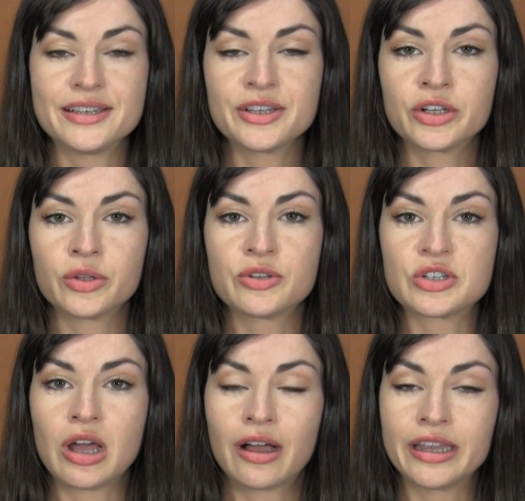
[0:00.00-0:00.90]
This
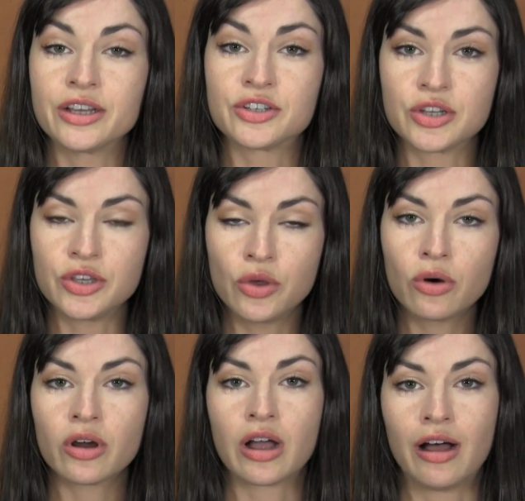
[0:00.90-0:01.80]
includes talking to
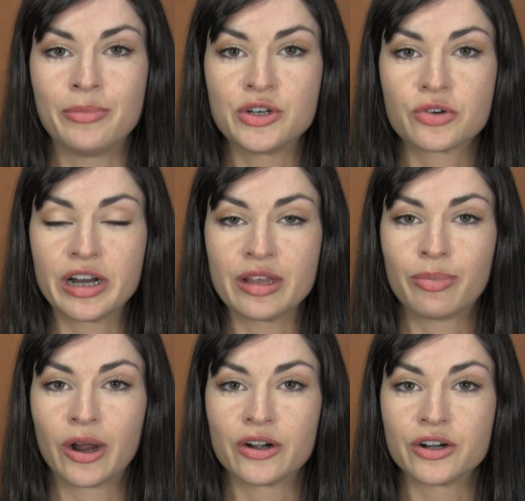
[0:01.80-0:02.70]
your common trading
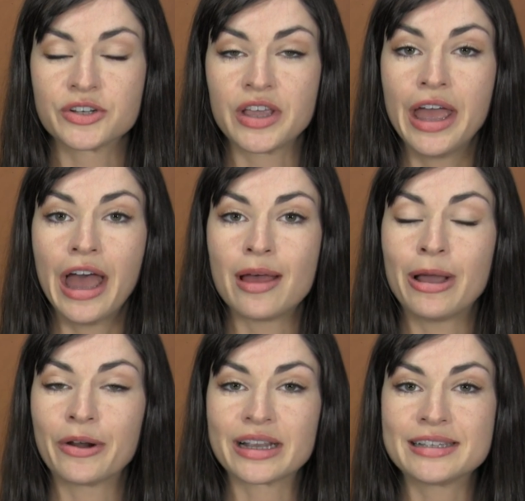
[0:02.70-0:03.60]
partners
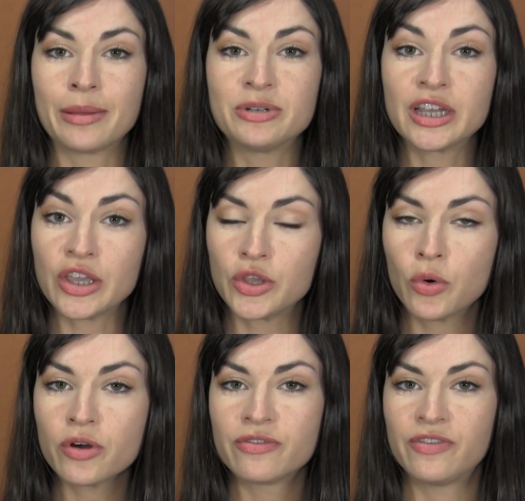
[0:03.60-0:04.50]
about accepting
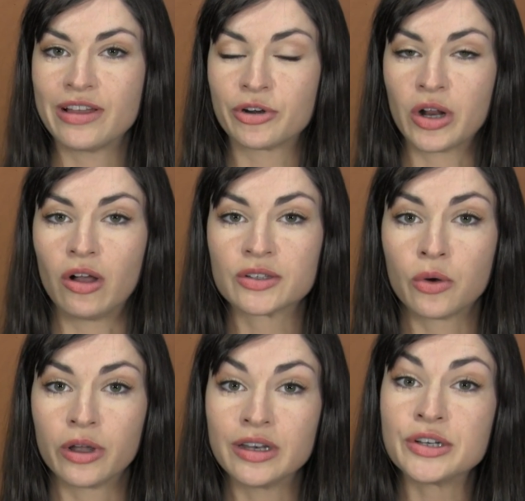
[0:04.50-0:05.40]
your favorite
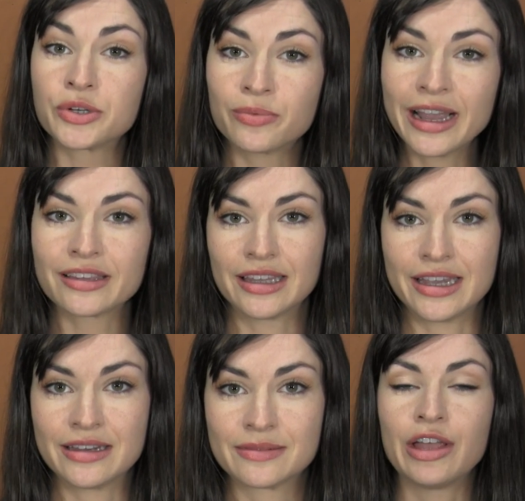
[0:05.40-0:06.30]
altcoin
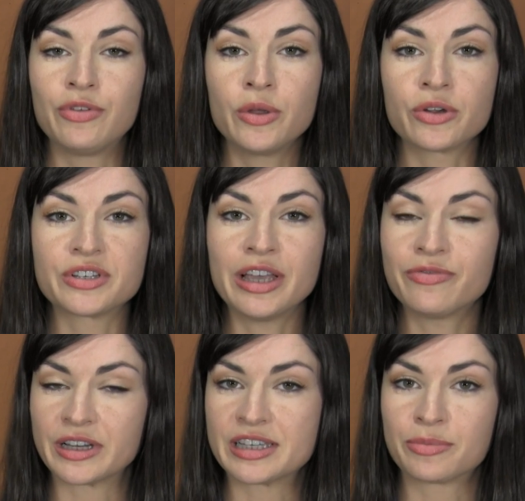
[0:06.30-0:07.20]
directly. If you
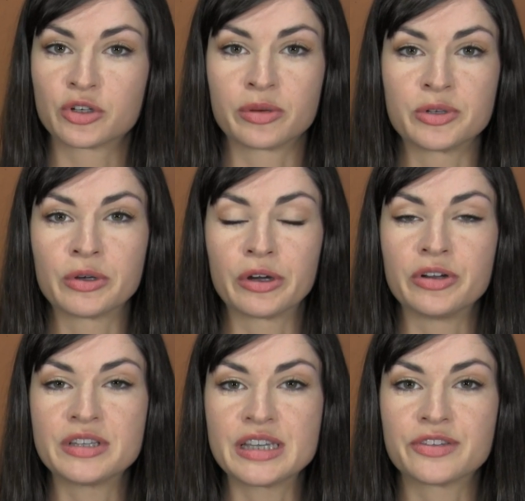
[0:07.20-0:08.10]
yourself accept
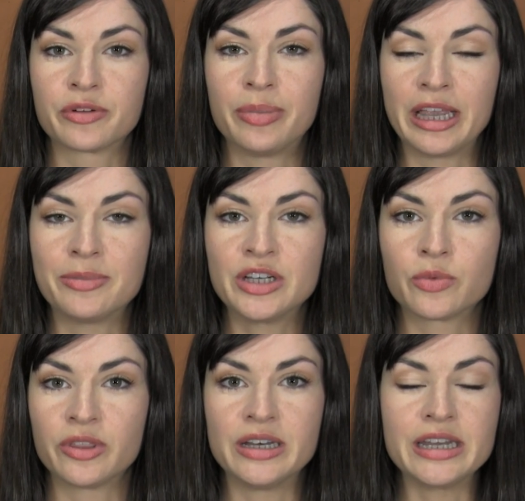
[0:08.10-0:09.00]
cryptocurrencies for
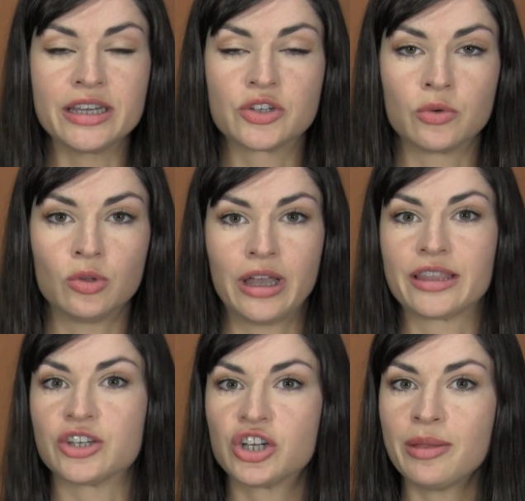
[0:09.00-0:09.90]
payment with a neat tool
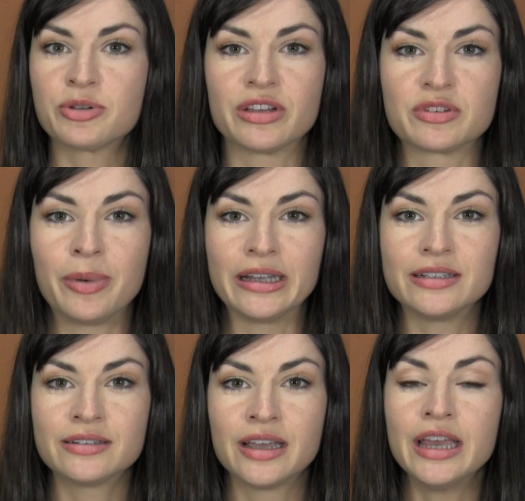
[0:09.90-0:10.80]
like the shapeshift
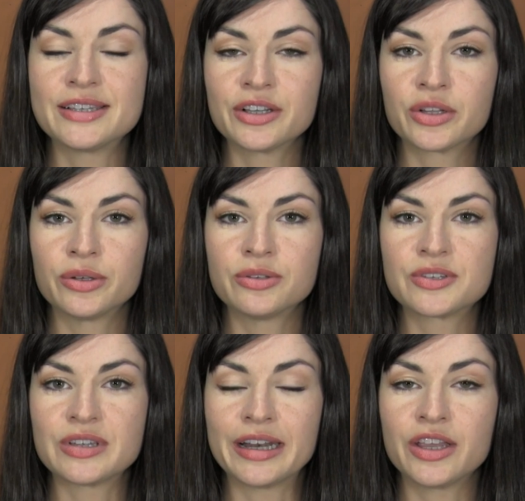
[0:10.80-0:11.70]
button, this
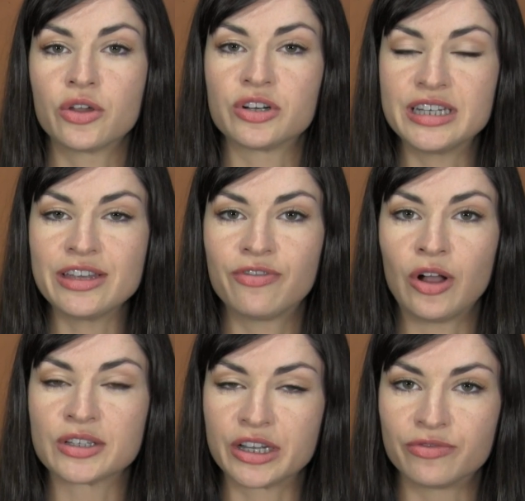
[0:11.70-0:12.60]
includes setting your
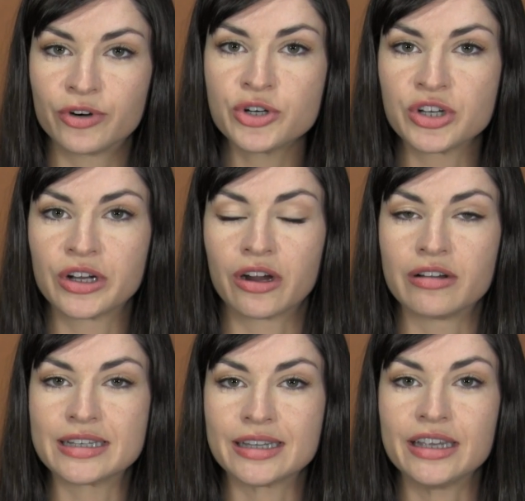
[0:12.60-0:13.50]
default conversion
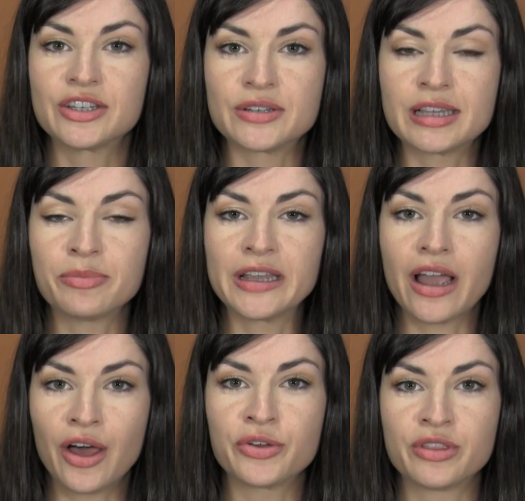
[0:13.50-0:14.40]
currency to
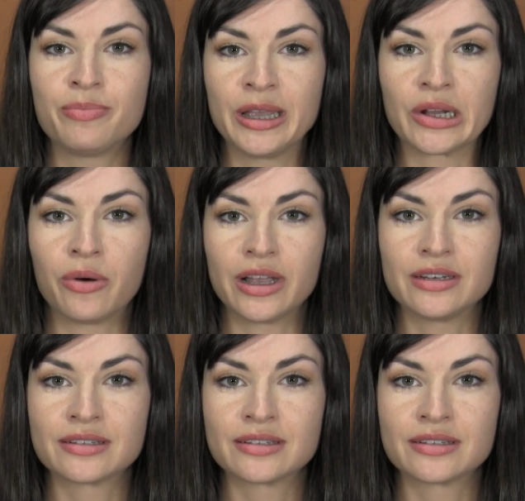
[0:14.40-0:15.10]
something other than Bitcoin.